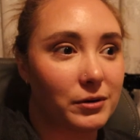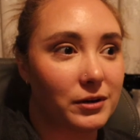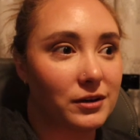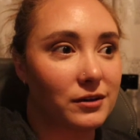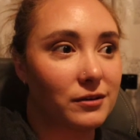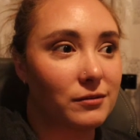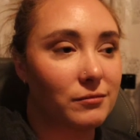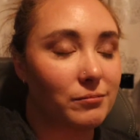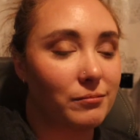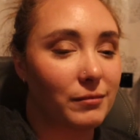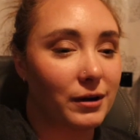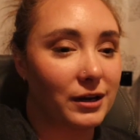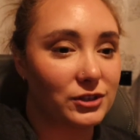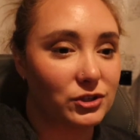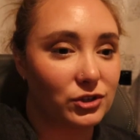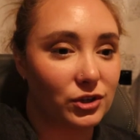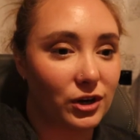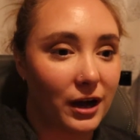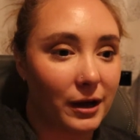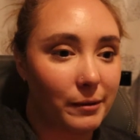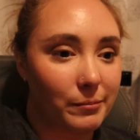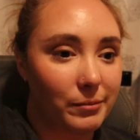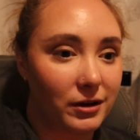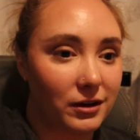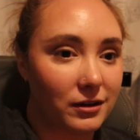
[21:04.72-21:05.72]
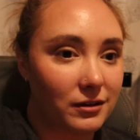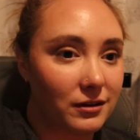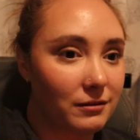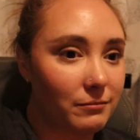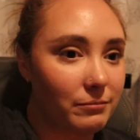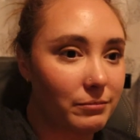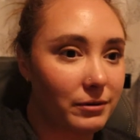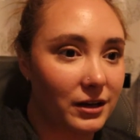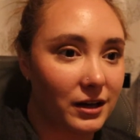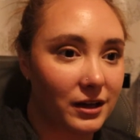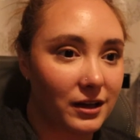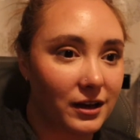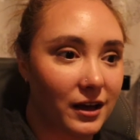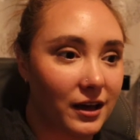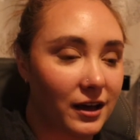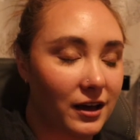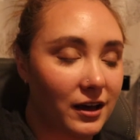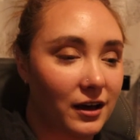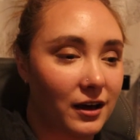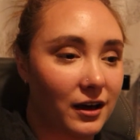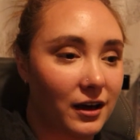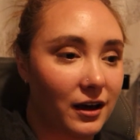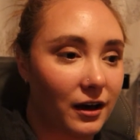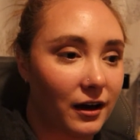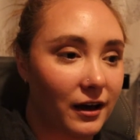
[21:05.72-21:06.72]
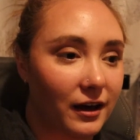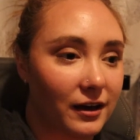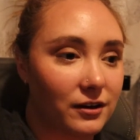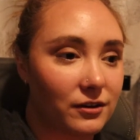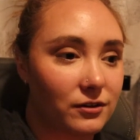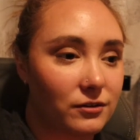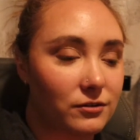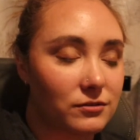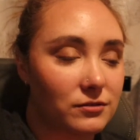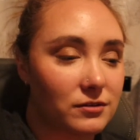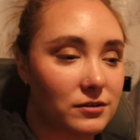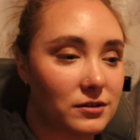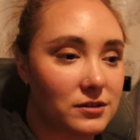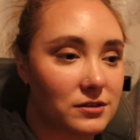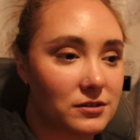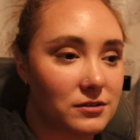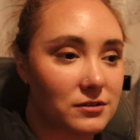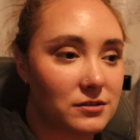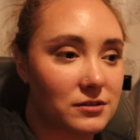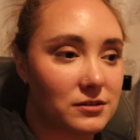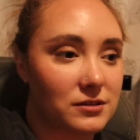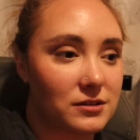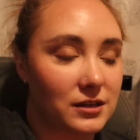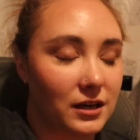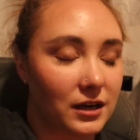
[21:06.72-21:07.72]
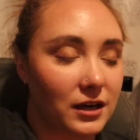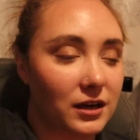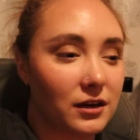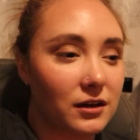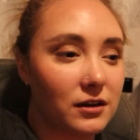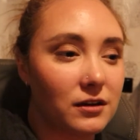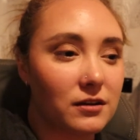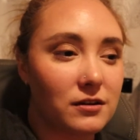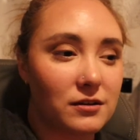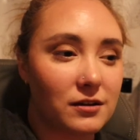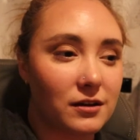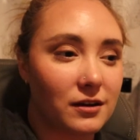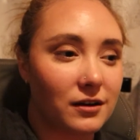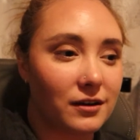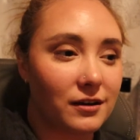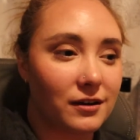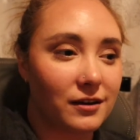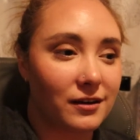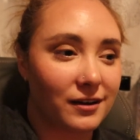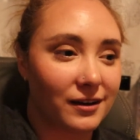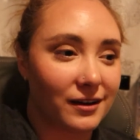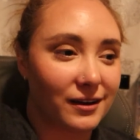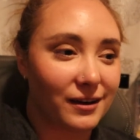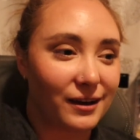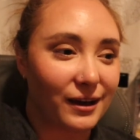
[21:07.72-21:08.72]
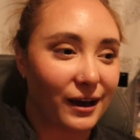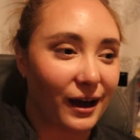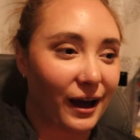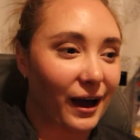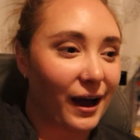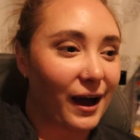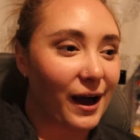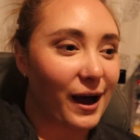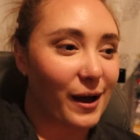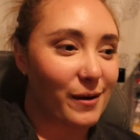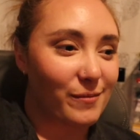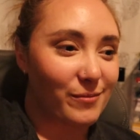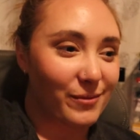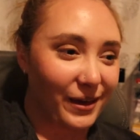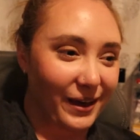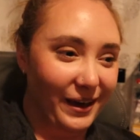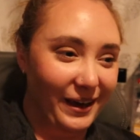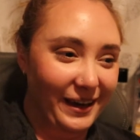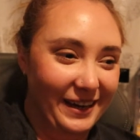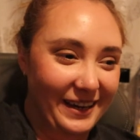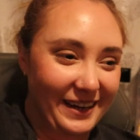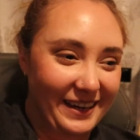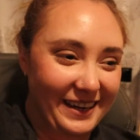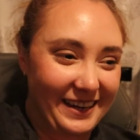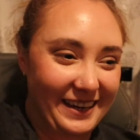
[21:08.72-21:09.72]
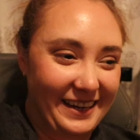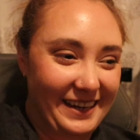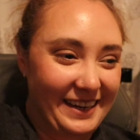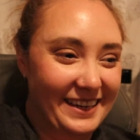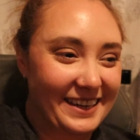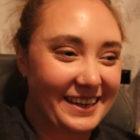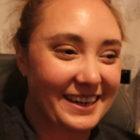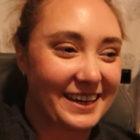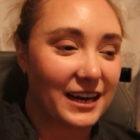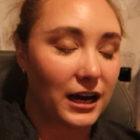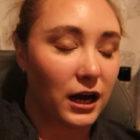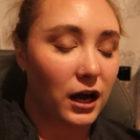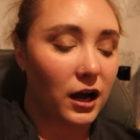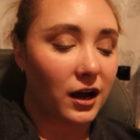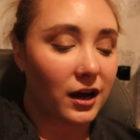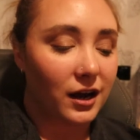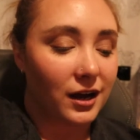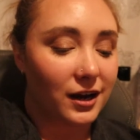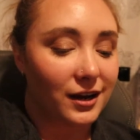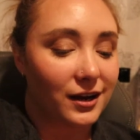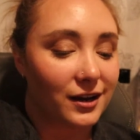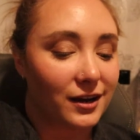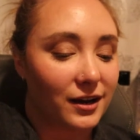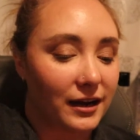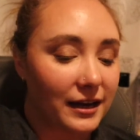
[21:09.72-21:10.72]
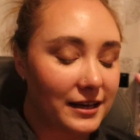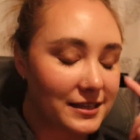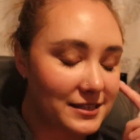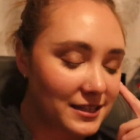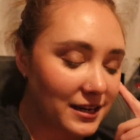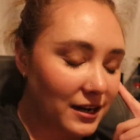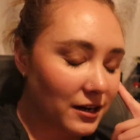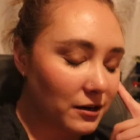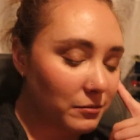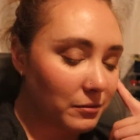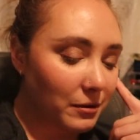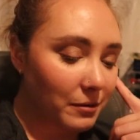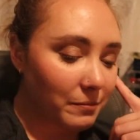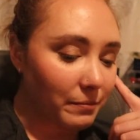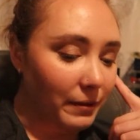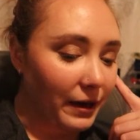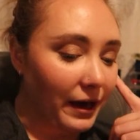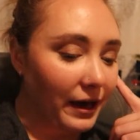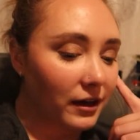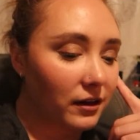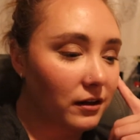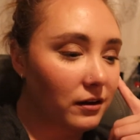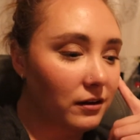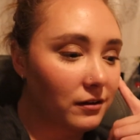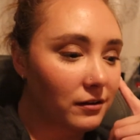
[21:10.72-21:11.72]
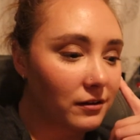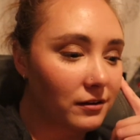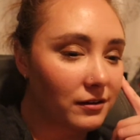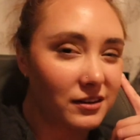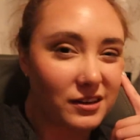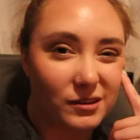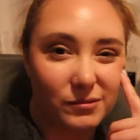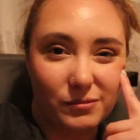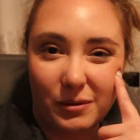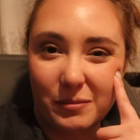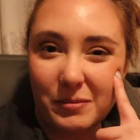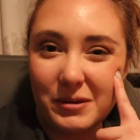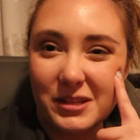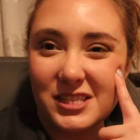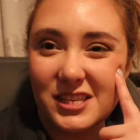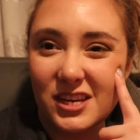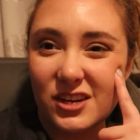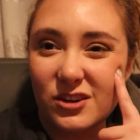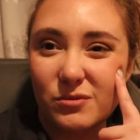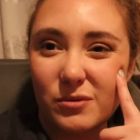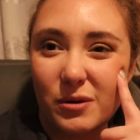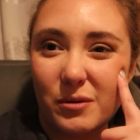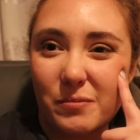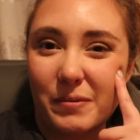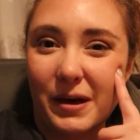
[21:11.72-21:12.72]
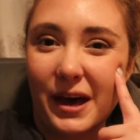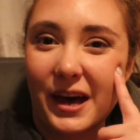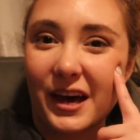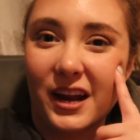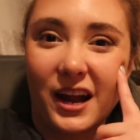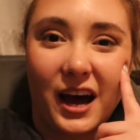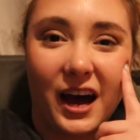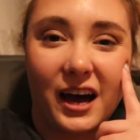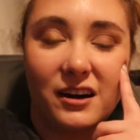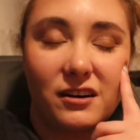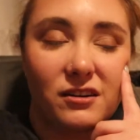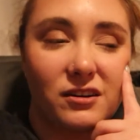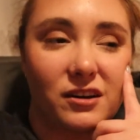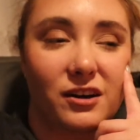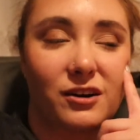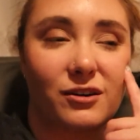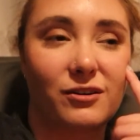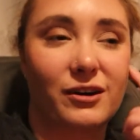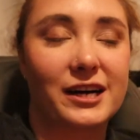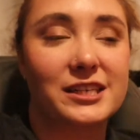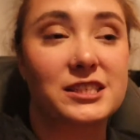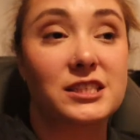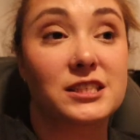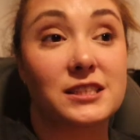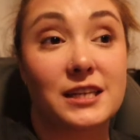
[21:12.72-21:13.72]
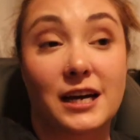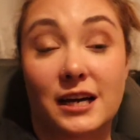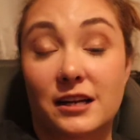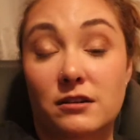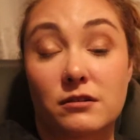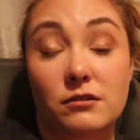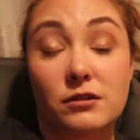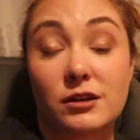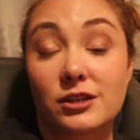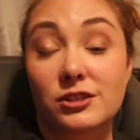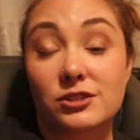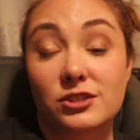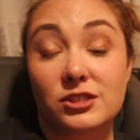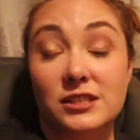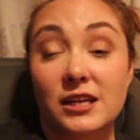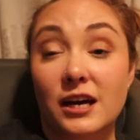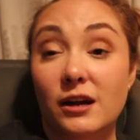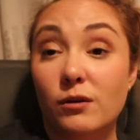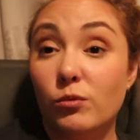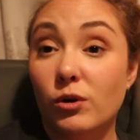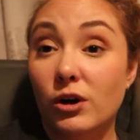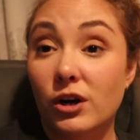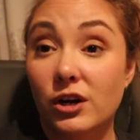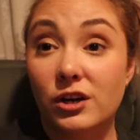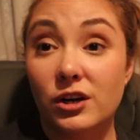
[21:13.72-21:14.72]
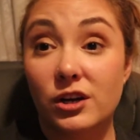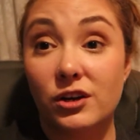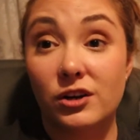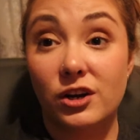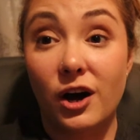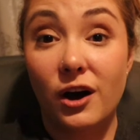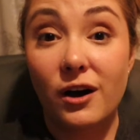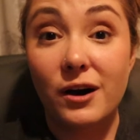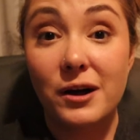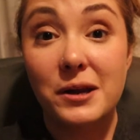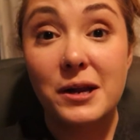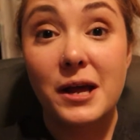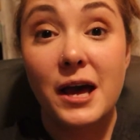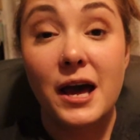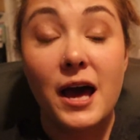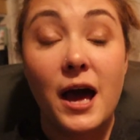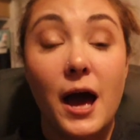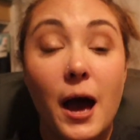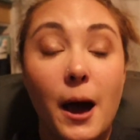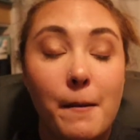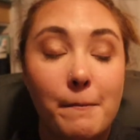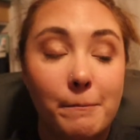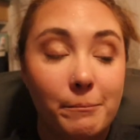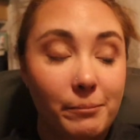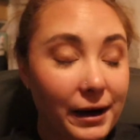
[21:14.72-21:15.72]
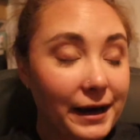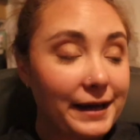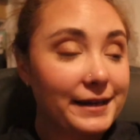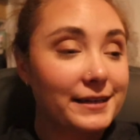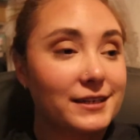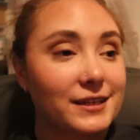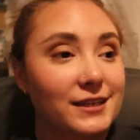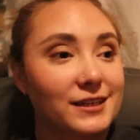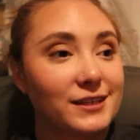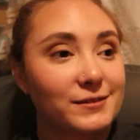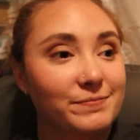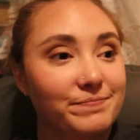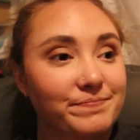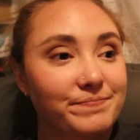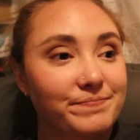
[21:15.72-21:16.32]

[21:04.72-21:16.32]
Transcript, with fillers: put my tripod, but I don't see it. I'm like, is it under my bed? Maybe it's under my bed. I don't know. I just, I don't understand where it could have gone, but